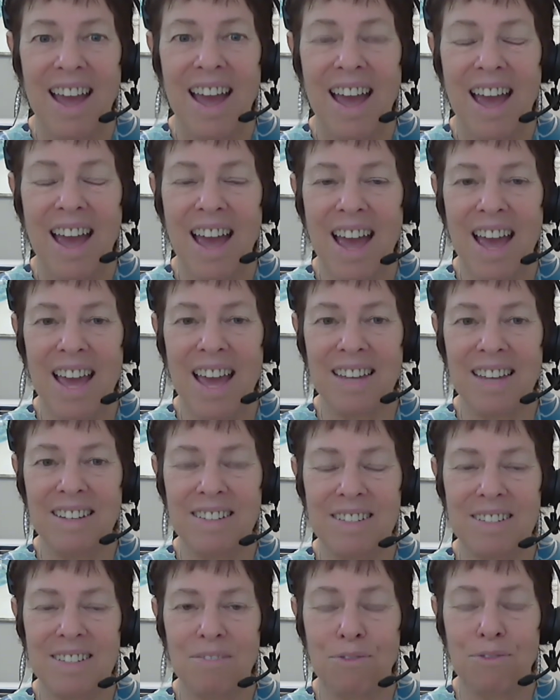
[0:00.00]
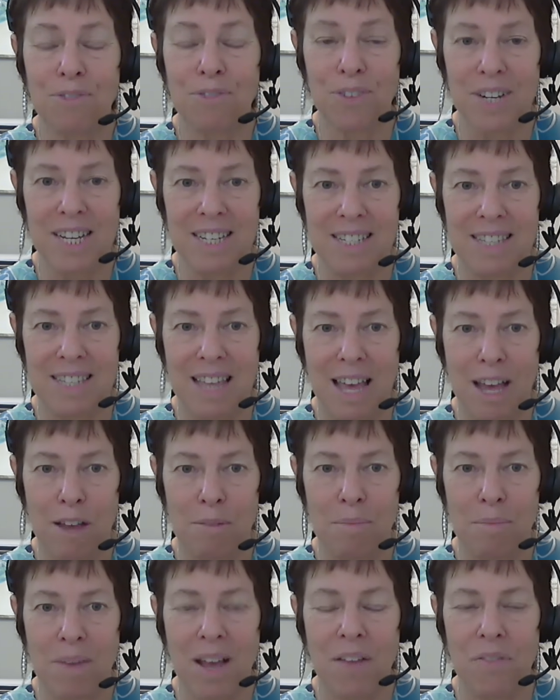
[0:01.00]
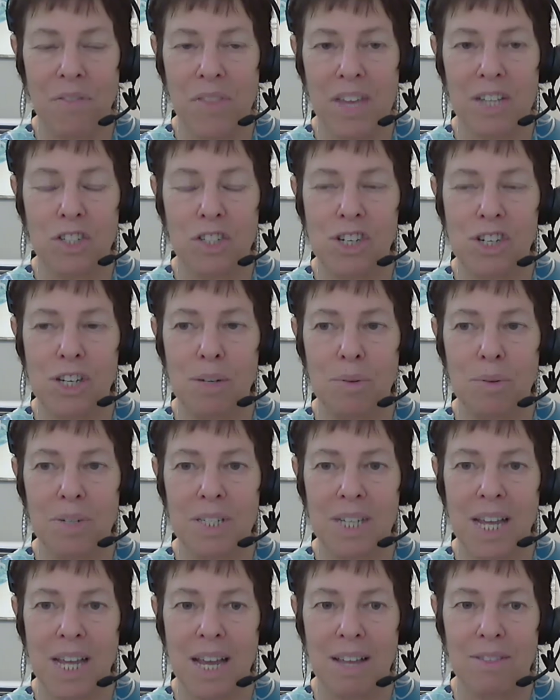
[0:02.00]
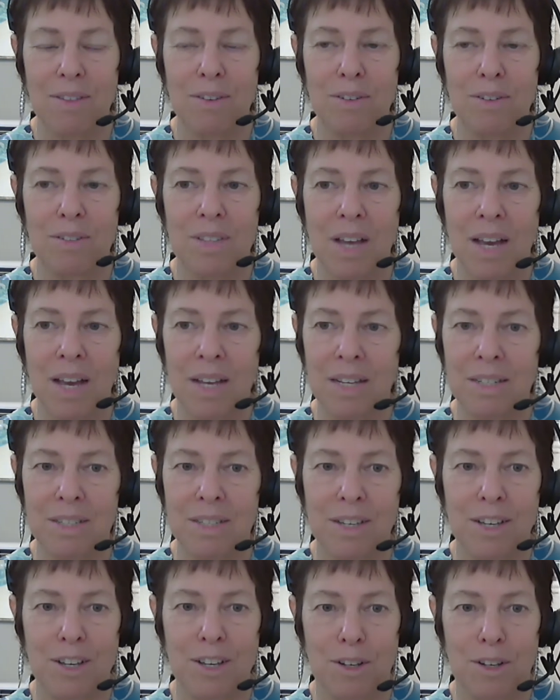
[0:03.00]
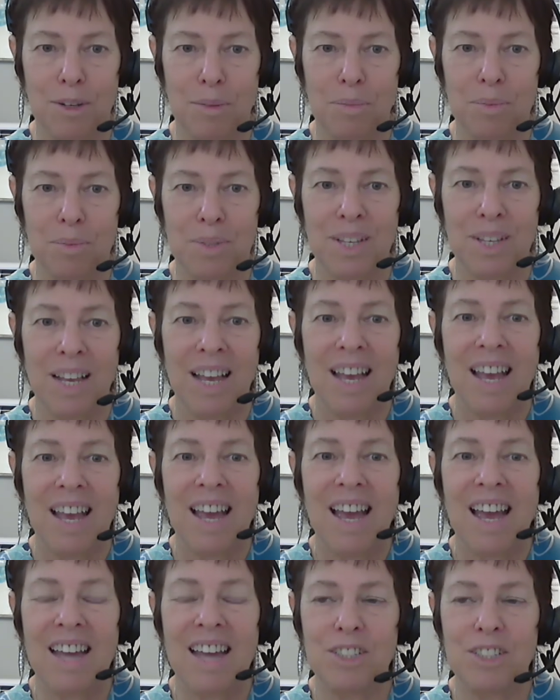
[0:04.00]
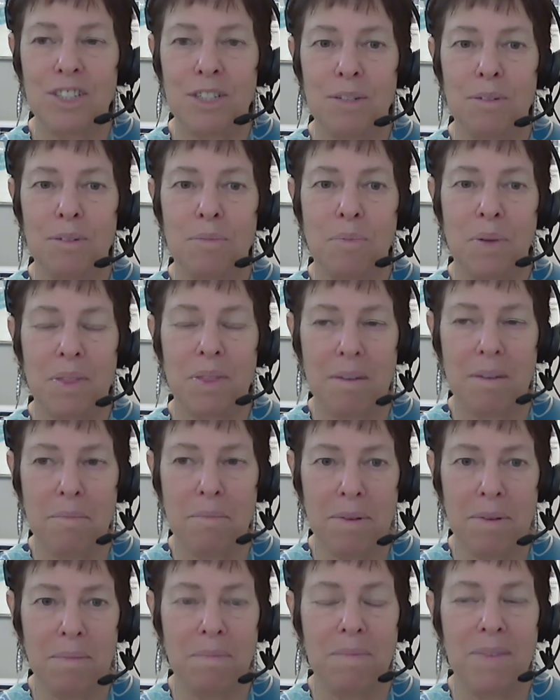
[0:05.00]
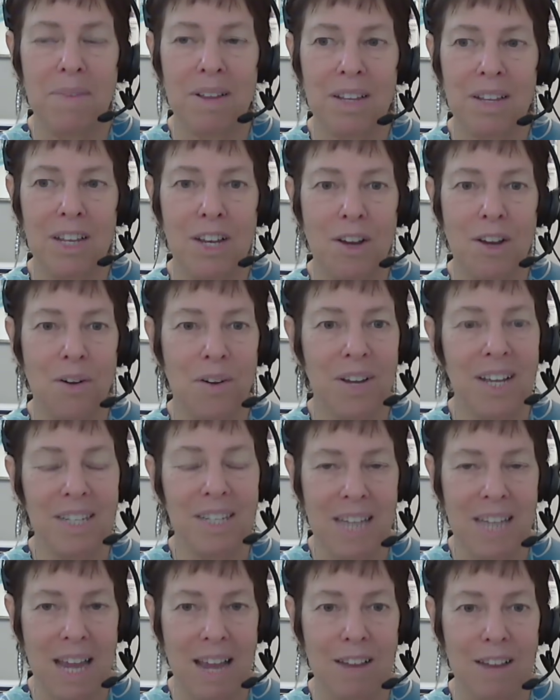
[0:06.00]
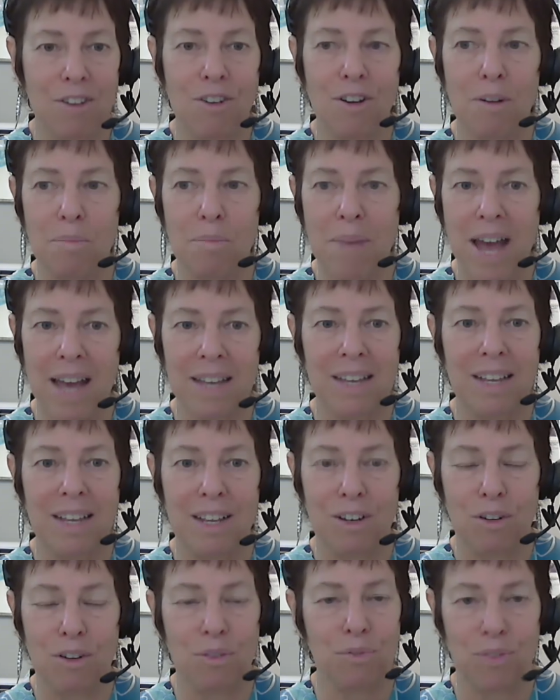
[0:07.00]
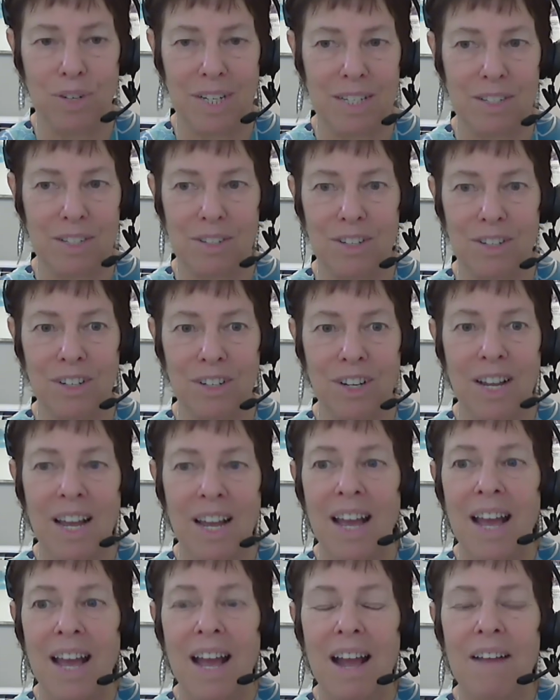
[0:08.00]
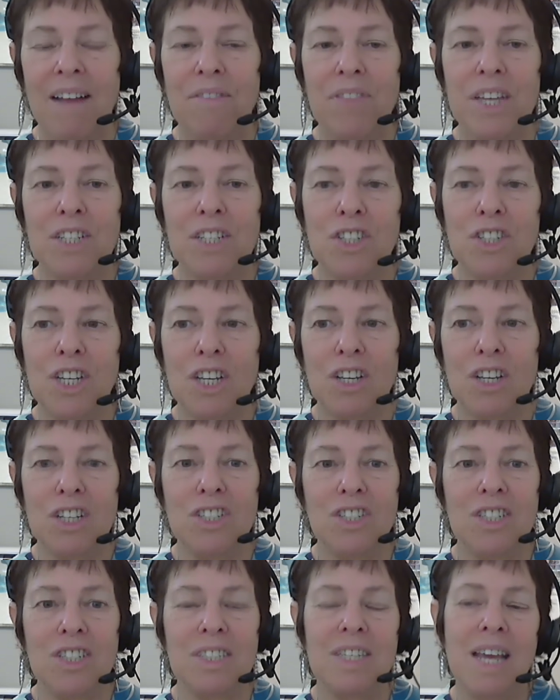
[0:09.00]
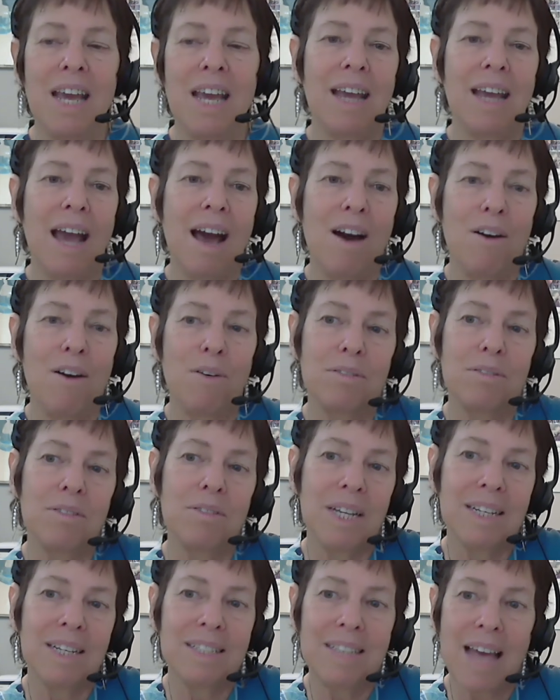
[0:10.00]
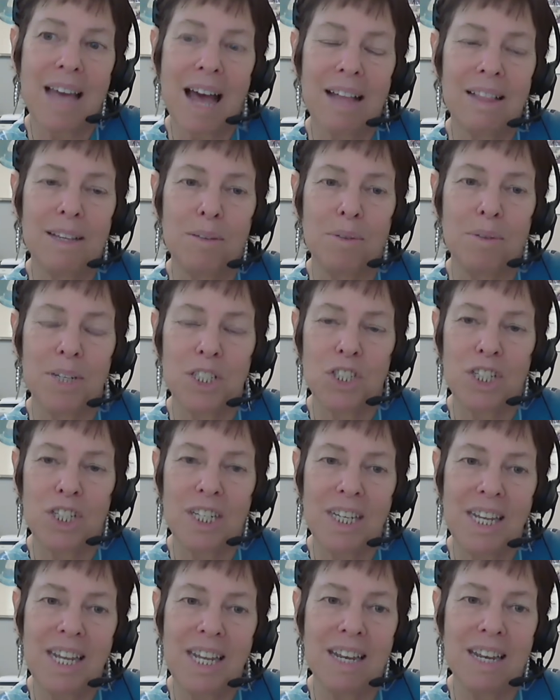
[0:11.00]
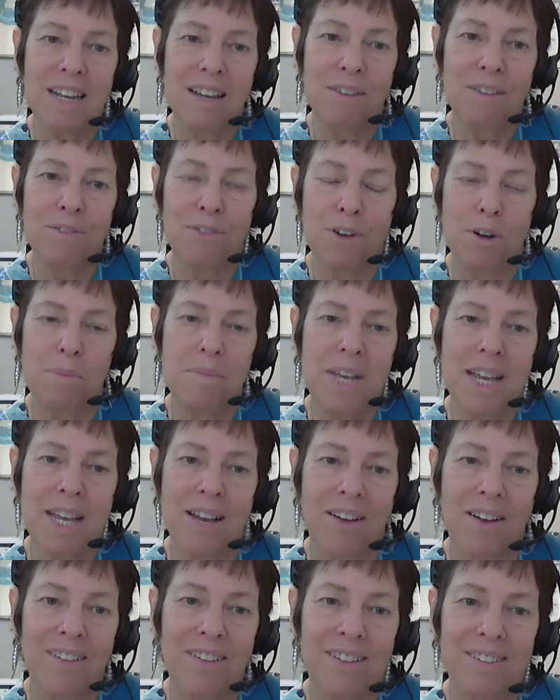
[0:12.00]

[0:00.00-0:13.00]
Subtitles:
and freeze them. And then she would take those ice cubes and she would put them in, a container or baggie in her freezer. And then she could just take out exactly what she needed for a meal.